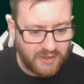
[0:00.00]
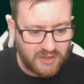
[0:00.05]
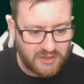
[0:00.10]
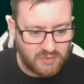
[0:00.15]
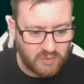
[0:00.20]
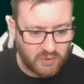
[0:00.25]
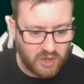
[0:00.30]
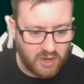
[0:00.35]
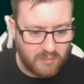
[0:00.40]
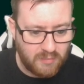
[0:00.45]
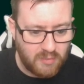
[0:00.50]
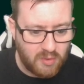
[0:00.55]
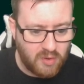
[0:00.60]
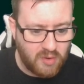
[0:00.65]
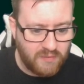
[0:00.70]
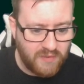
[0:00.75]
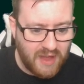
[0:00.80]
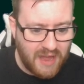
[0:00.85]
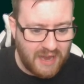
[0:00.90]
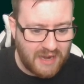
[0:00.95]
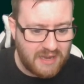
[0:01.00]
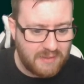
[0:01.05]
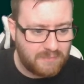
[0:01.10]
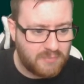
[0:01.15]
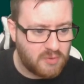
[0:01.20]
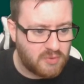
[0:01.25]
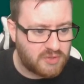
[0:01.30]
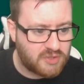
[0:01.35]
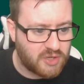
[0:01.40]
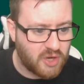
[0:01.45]
So we're going to move Ali
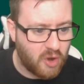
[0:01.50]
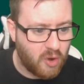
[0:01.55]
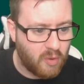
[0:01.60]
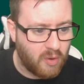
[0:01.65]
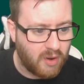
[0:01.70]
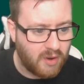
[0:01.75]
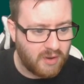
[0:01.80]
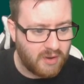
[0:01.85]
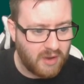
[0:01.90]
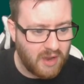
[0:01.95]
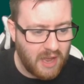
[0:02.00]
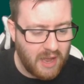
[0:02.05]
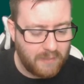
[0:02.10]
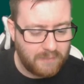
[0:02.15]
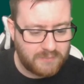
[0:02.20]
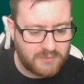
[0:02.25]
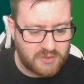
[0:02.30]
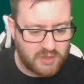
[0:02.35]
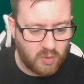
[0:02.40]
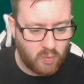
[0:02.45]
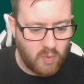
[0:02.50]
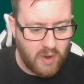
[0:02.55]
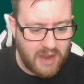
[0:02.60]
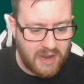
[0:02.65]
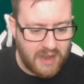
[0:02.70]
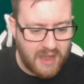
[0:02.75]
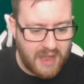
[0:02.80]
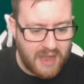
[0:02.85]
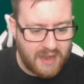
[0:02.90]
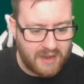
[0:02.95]
Busso up to
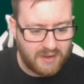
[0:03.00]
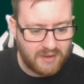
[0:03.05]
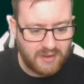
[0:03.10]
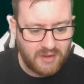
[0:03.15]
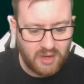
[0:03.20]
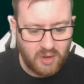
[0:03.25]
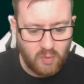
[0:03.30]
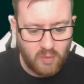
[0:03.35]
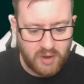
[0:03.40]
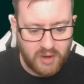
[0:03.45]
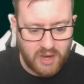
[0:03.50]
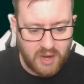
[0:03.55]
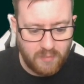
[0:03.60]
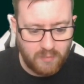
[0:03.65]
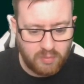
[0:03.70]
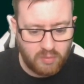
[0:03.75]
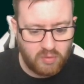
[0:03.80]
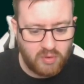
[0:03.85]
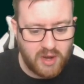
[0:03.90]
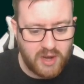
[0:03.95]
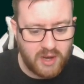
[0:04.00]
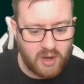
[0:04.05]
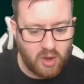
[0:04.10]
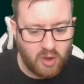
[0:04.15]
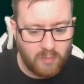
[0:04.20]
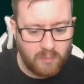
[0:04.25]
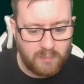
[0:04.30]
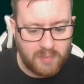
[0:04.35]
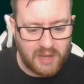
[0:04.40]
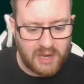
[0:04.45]
winger. We're going to bring
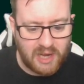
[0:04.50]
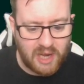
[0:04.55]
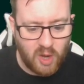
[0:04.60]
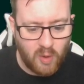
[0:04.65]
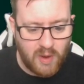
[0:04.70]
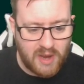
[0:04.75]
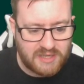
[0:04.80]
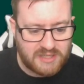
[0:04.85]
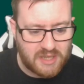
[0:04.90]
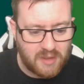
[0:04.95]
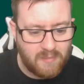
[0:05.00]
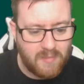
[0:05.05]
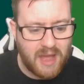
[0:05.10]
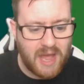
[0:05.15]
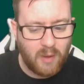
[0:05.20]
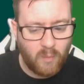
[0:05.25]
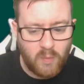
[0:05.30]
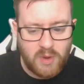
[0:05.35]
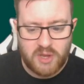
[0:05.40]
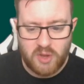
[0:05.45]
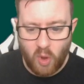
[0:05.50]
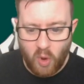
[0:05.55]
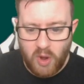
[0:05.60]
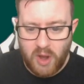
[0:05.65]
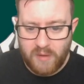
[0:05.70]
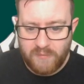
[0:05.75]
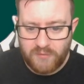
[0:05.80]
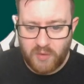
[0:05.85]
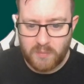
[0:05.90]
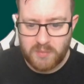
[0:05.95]
on Bill Lewis, the man we got
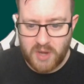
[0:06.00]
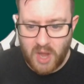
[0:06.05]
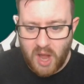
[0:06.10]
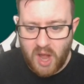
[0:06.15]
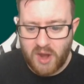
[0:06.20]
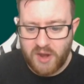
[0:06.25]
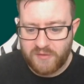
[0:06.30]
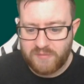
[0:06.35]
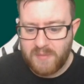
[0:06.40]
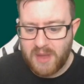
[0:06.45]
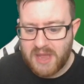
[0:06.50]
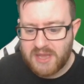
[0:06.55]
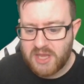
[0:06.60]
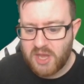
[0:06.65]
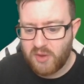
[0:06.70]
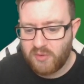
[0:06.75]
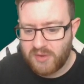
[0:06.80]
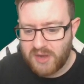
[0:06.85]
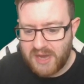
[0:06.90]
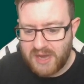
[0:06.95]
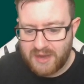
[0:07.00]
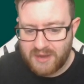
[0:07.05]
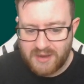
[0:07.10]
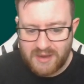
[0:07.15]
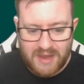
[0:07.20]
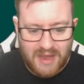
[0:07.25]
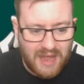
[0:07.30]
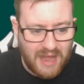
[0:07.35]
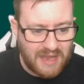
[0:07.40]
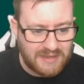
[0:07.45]
in from Cardiff Met Uni,
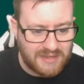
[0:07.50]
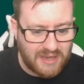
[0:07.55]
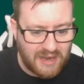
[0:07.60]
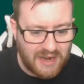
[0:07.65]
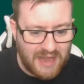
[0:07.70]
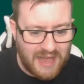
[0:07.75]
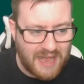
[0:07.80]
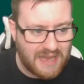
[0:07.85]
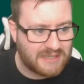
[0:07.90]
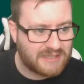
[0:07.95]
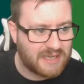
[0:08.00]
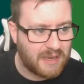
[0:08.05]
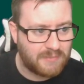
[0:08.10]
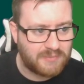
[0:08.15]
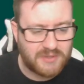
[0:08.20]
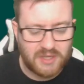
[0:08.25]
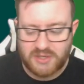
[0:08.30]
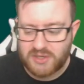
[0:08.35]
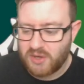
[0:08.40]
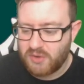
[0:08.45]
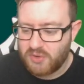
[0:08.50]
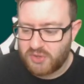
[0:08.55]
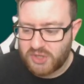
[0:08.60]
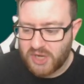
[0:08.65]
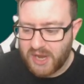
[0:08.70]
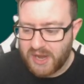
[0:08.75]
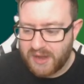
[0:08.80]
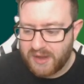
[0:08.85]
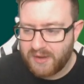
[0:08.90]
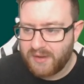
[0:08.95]
as our last
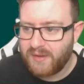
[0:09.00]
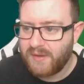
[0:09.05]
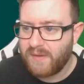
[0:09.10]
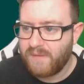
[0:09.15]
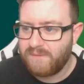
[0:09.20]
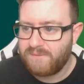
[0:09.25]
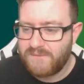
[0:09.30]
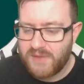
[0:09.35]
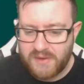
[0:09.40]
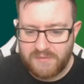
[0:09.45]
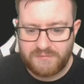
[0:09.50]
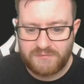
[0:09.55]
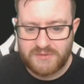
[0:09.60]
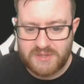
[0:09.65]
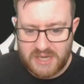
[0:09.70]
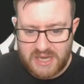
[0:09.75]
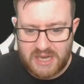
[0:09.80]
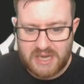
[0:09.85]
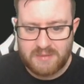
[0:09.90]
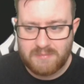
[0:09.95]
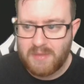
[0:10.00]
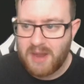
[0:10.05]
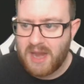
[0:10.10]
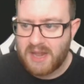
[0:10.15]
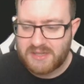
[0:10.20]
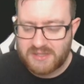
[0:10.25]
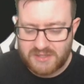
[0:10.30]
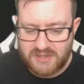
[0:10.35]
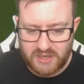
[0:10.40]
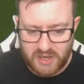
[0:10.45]
substitution. 15
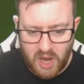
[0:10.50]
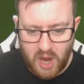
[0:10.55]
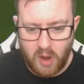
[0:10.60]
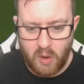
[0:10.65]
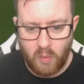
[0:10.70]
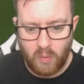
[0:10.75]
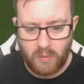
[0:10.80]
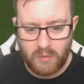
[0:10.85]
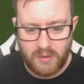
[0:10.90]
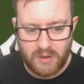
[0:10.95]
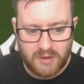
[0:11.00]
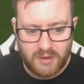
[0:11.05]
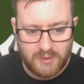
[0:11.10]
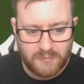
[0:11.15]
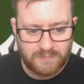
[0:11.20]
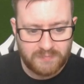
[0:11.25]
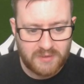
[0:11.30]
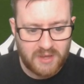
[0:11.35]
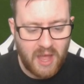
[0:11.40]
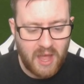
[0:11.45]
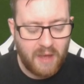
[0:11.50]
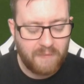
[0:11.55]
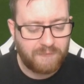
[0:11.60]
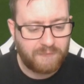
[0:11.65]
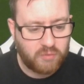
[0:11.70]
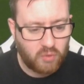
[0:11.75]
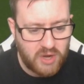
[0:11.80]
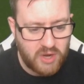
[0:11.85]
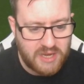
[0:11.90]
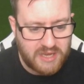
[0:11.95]
minutes to go. A
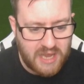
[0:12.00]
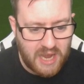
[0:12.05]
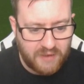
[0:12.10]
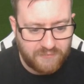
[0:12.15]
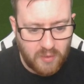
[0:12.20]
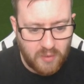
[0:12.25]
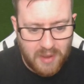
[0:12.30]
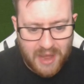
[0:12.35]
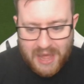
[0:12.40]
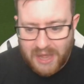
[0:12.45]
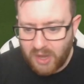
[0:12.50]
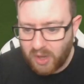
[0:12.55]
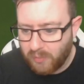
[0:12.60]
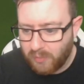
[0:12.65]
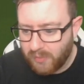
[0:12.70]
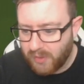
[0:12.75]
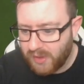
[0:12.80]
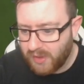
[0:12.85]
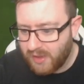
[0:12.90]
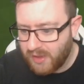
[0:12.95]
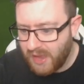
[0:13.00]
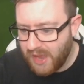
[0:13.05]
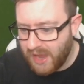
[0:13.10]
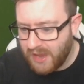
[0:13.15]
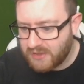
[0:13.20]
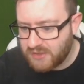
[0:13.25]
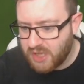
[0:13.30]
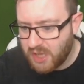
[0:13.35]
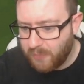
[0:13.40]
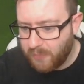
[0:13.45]
free kick from Helm
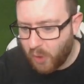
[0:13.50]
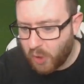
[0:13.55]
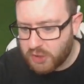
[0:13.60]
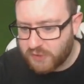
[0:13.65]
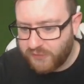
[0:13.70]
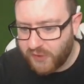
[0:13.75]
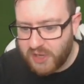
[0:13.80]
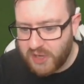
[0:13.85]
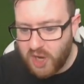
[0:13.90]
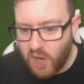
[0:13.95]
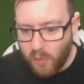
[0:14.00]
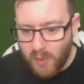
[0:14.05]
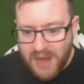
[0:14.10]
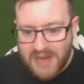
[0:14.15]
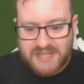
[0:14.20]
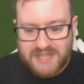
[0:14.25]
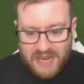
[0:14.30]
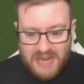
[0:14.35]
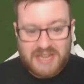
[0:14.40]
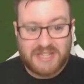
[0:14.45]
into the box for Lewis. He